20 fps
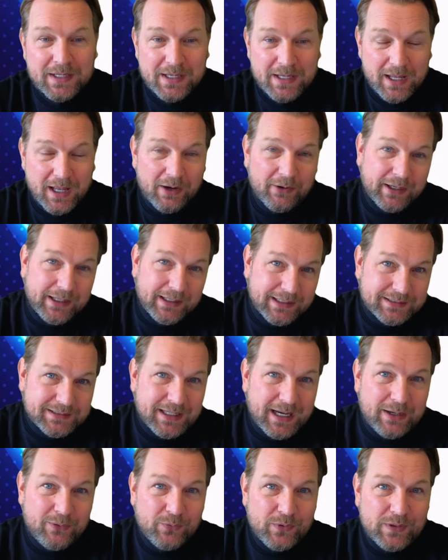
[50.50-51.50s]
All right, let's
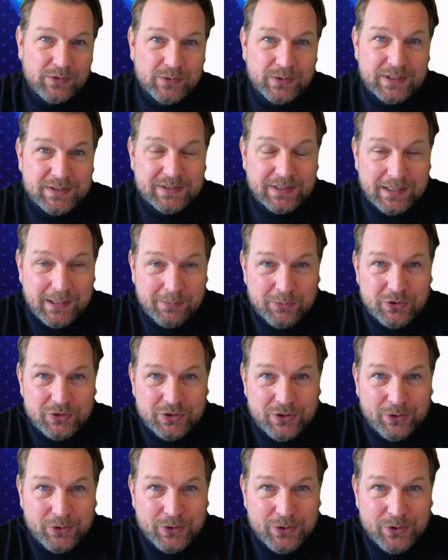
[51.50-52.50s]
dive into this and let me show
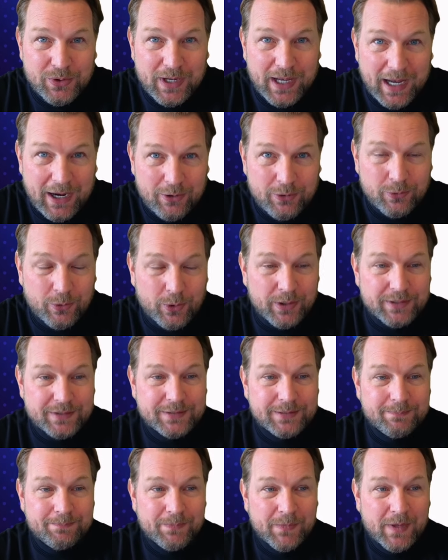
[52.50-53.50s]
you how it works.
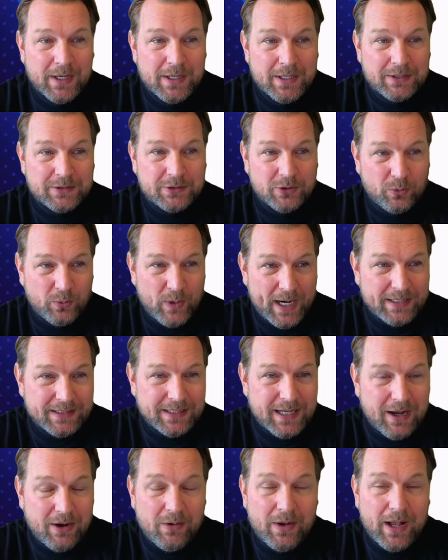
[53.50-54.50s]
So right
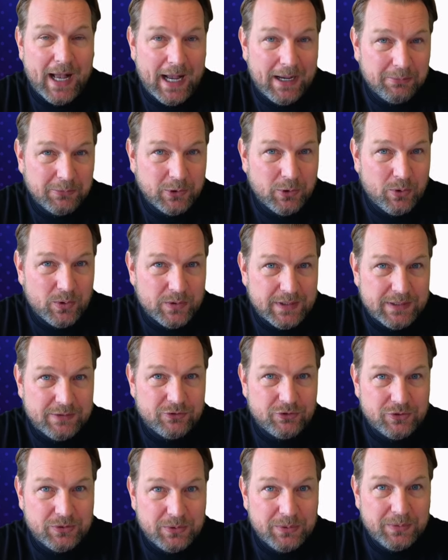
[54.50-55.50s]
now I'm logged
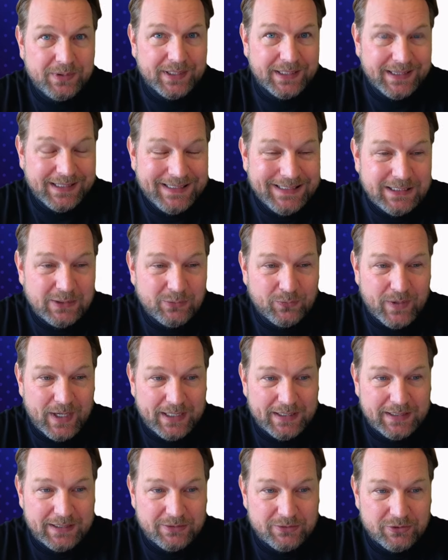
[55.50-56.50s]
into the lead
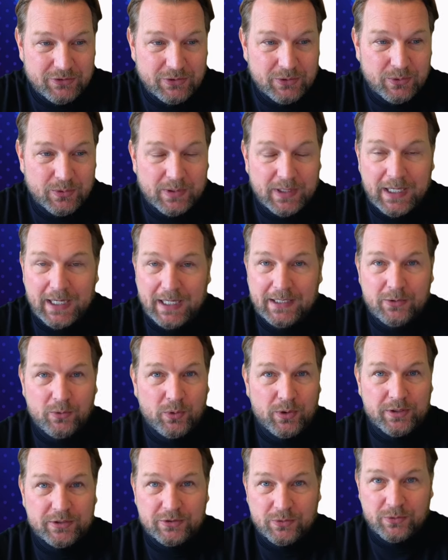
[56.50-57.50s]
finding tool and it
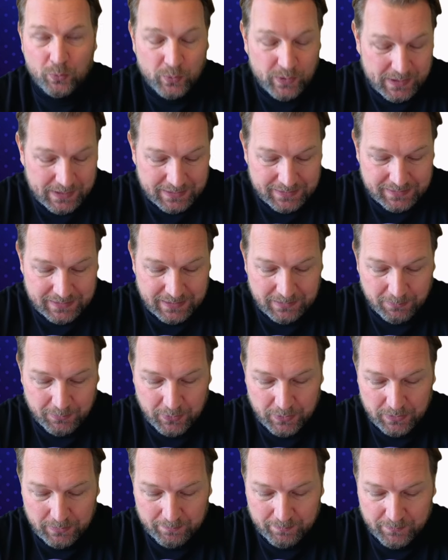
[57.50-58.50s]
works really
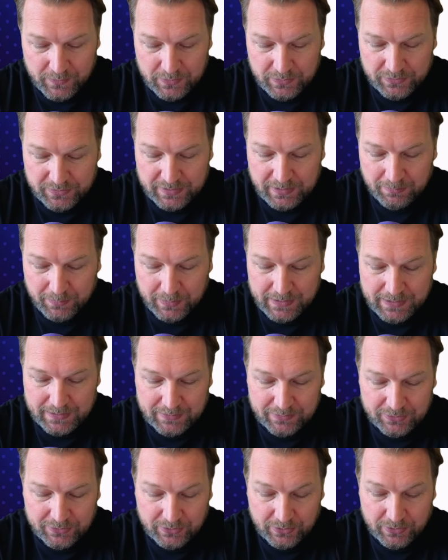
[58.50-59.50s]
simple. You simply
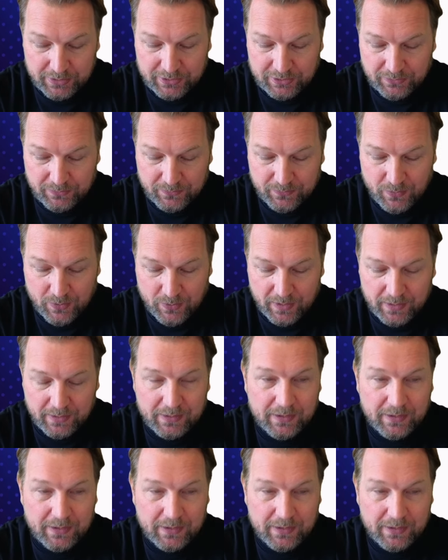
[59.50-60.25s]
search for